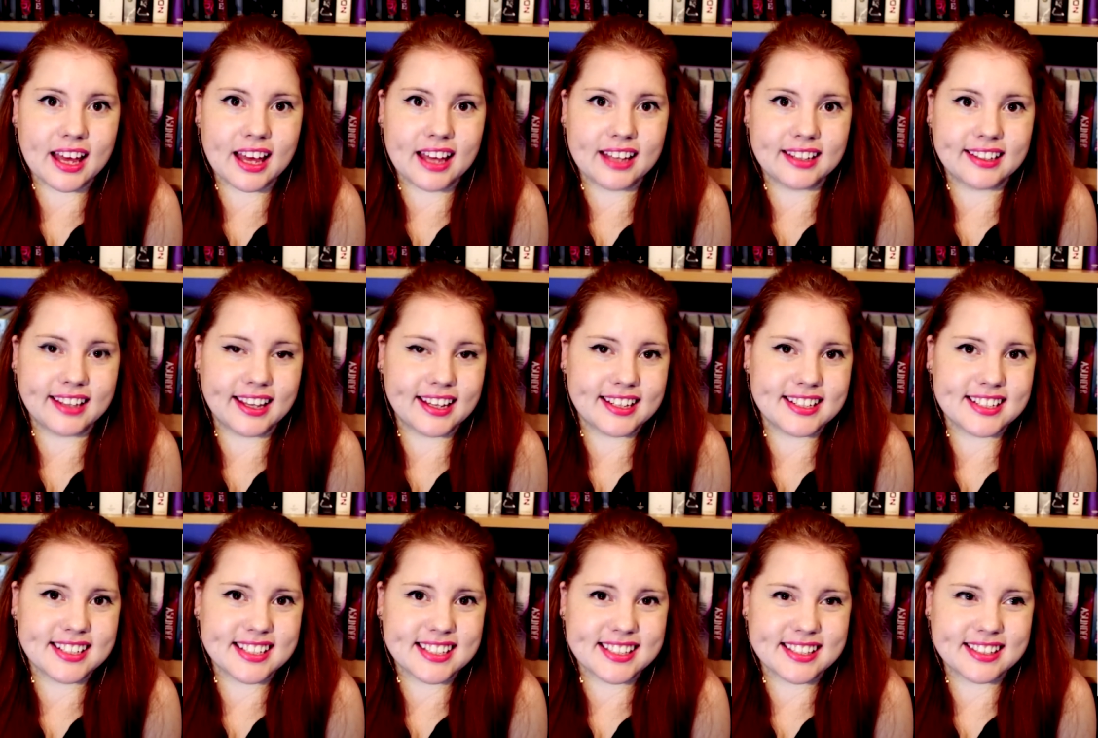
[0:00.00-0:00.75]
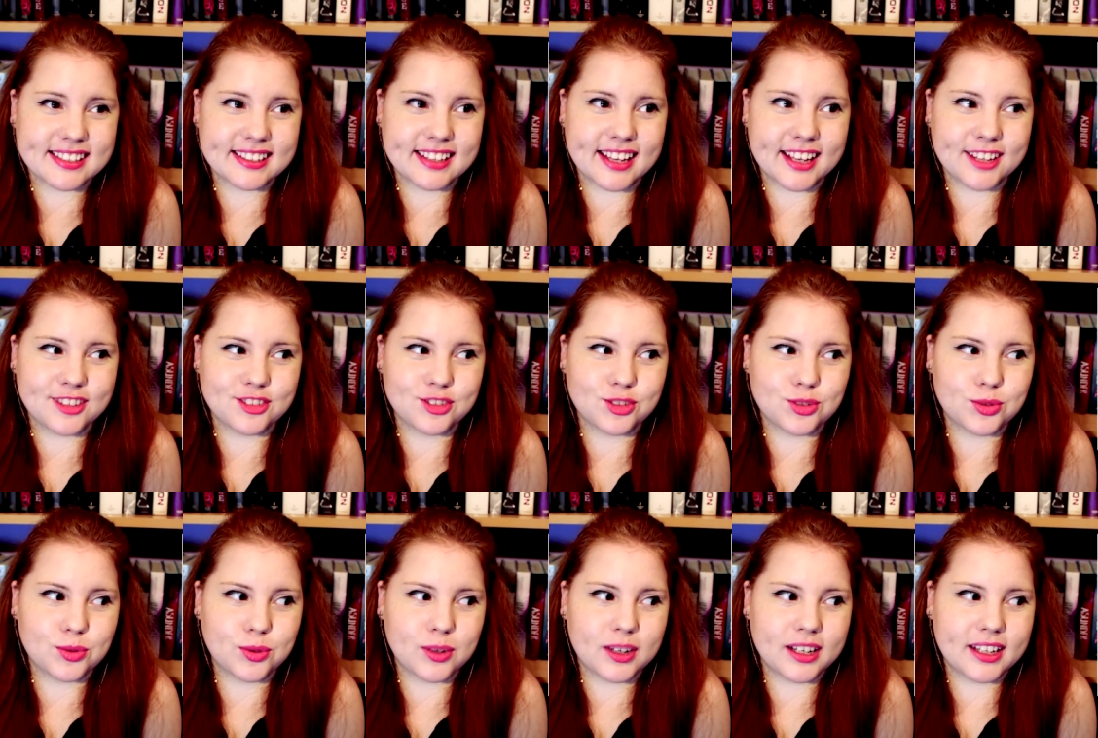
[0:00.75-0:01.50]
and I just
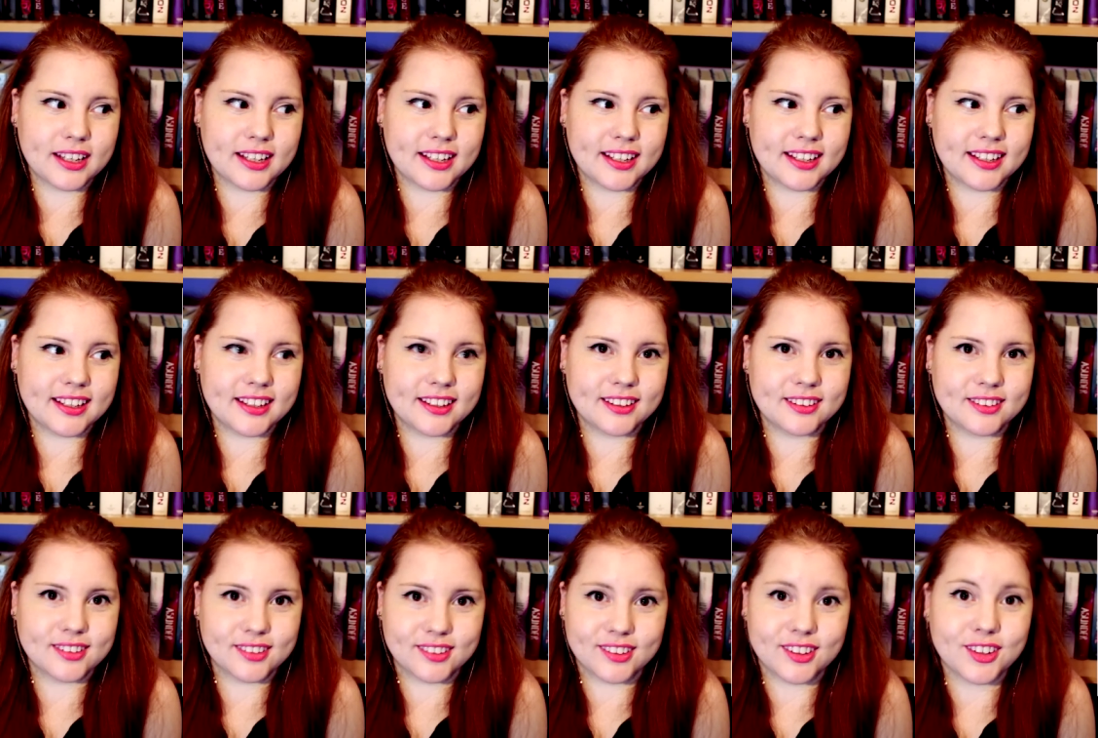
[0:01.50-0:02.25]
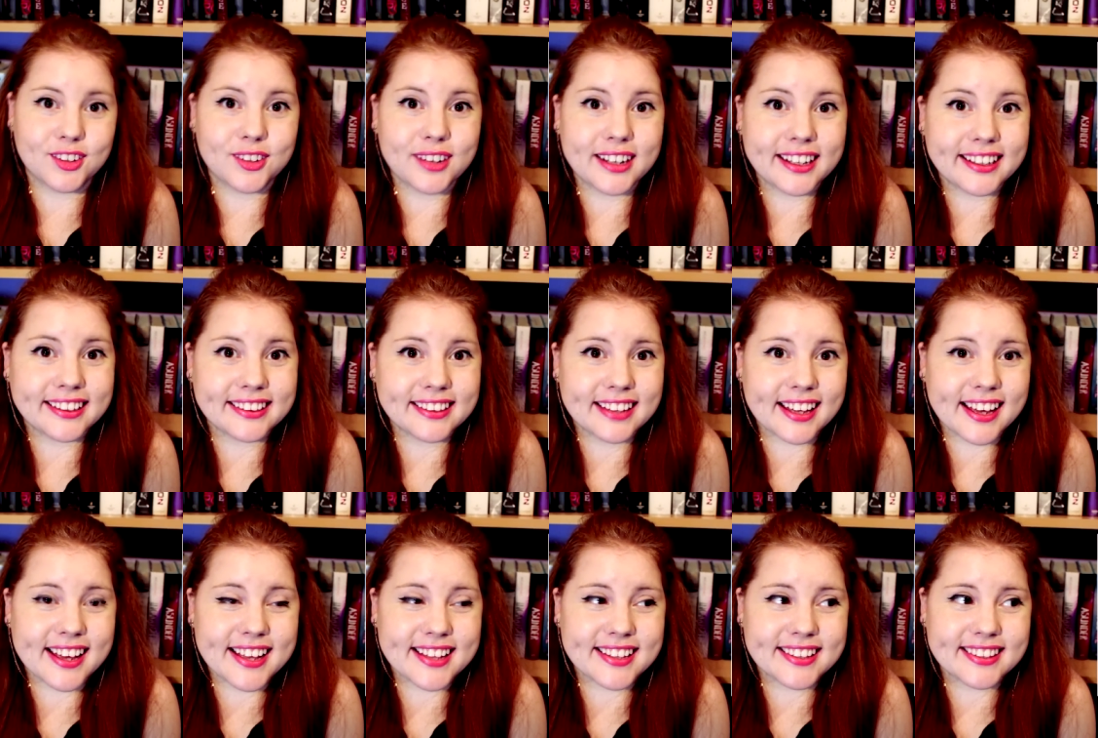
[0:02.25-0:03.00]
can't really tolerate
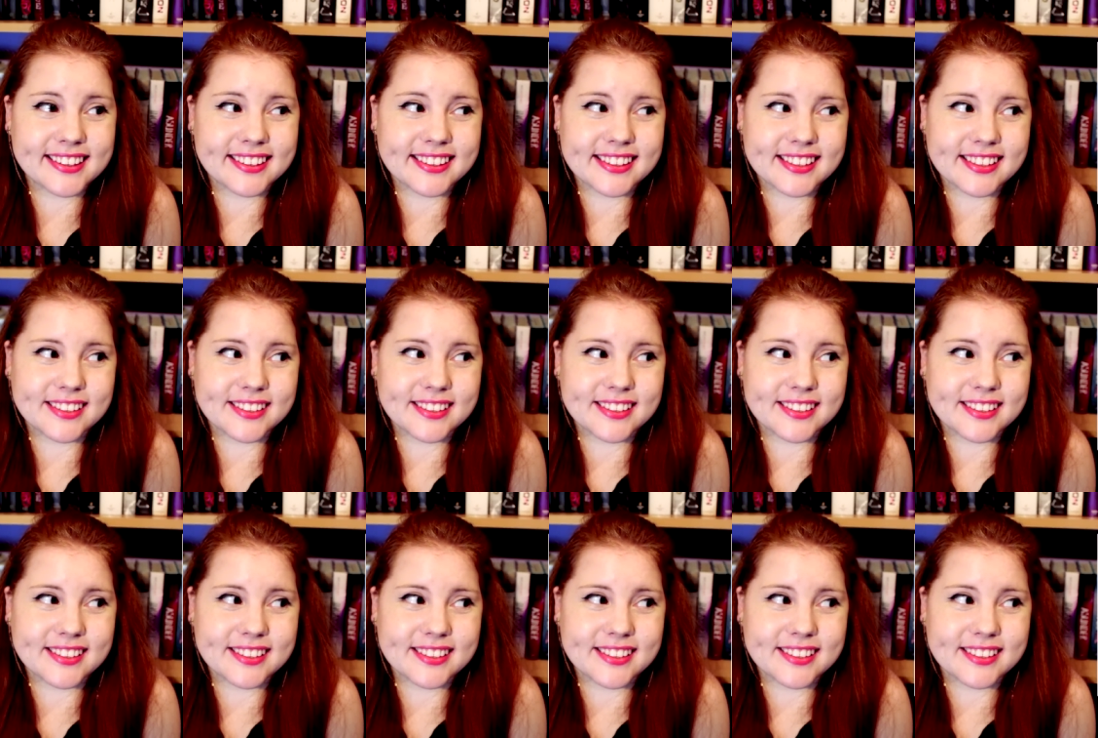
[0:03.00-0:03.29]
that,